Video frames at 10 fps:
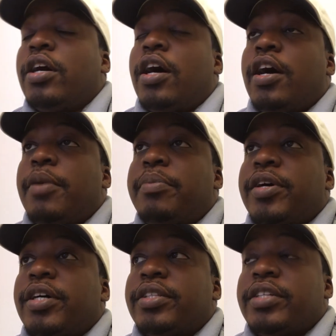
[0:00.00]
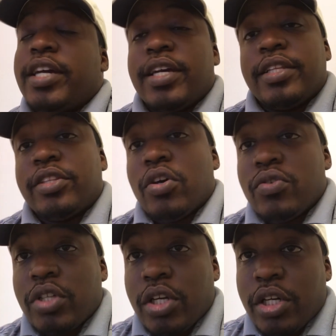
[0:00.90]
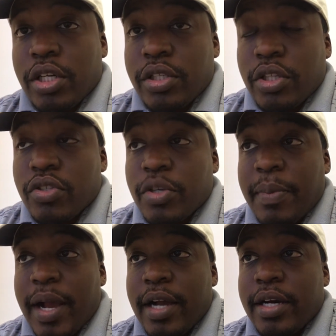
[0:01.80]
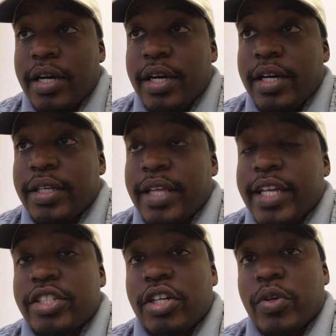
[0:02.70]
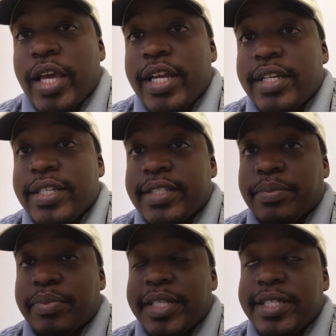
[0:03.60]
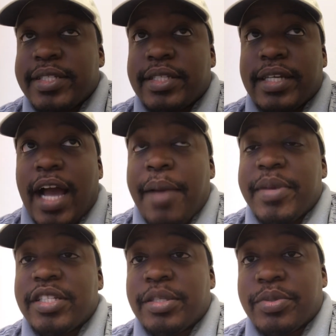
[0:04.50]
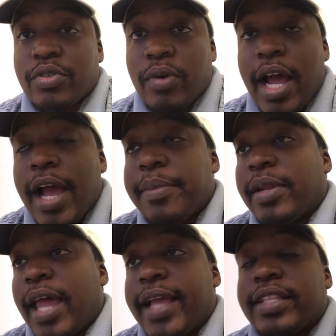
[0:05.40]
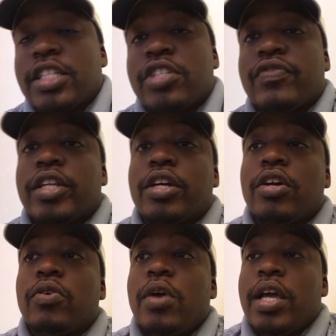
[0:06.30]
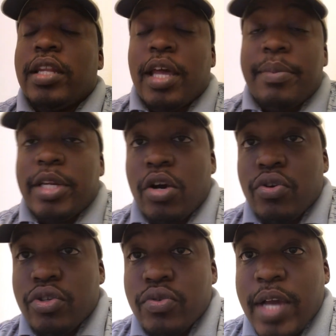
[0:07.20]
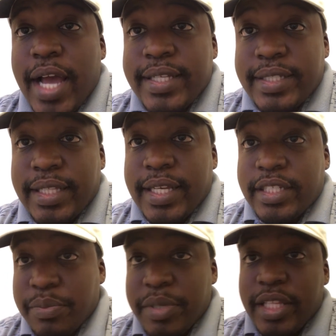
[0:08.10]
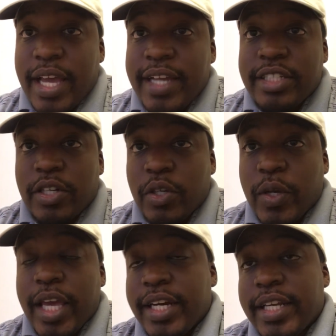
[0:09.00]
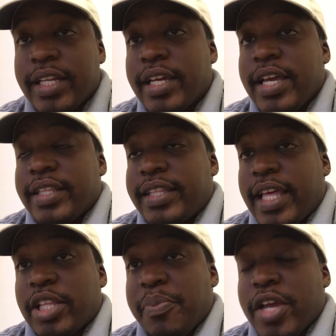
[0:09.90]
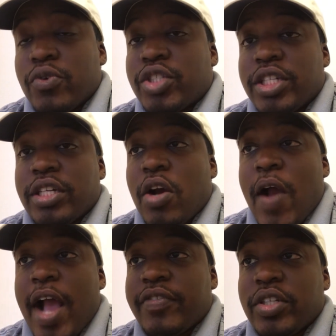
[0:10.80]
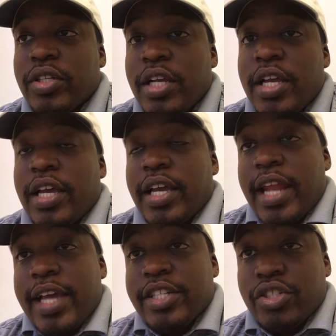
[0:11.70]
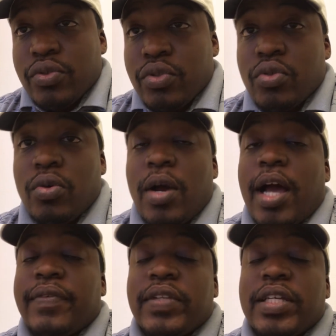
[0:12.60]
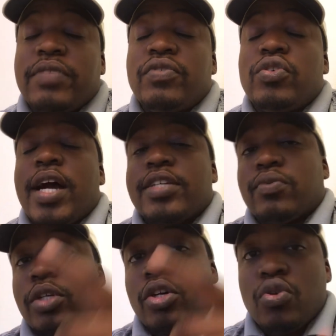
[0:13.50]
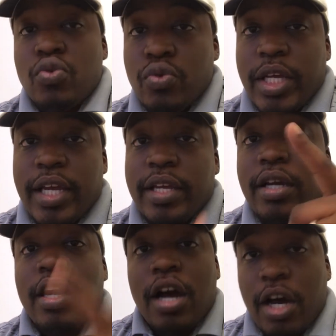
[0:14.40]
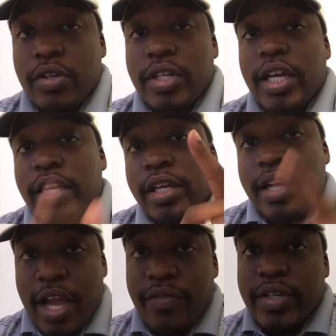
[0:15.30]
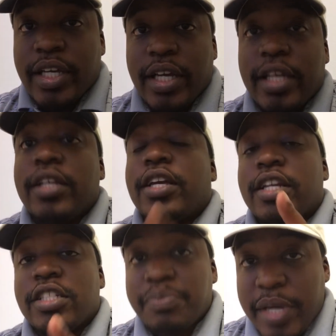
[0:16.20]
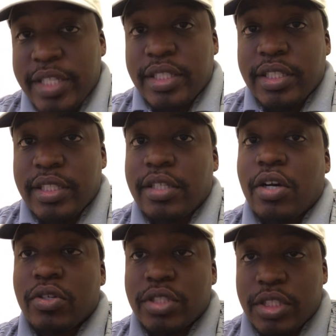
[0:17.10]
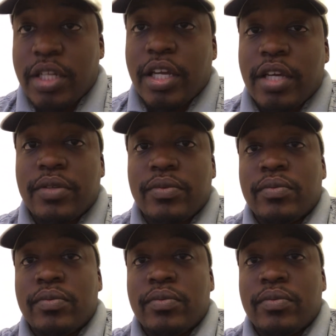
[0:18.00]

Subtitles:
But yeah, those are my external candidates. Please comment, subscribe, like this video. Let me know who you guys think should be the external candidate that the Bengals should go after. And as usual, I'll leave you guys with a who day, all day, every day, and especially on Sunday.